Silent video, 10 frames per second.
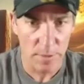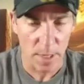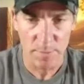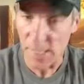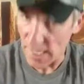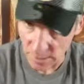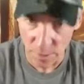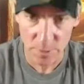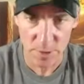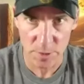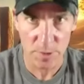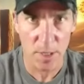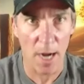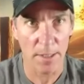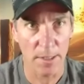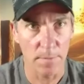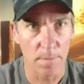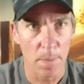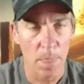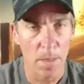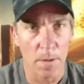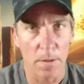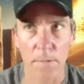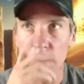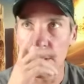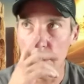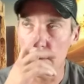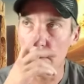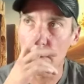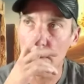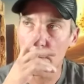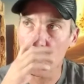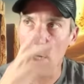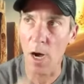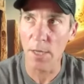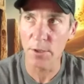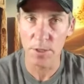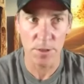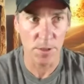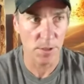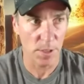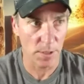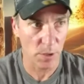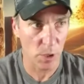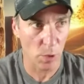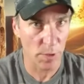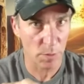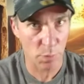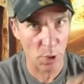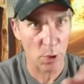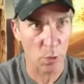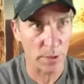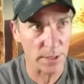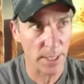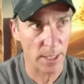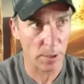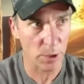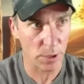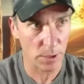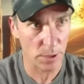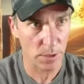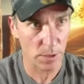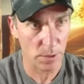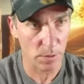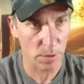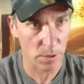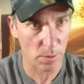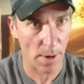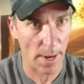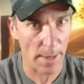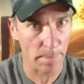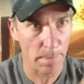I'm taking notes as you're talking. The consciousness thing. So this proto-intelligence that you described.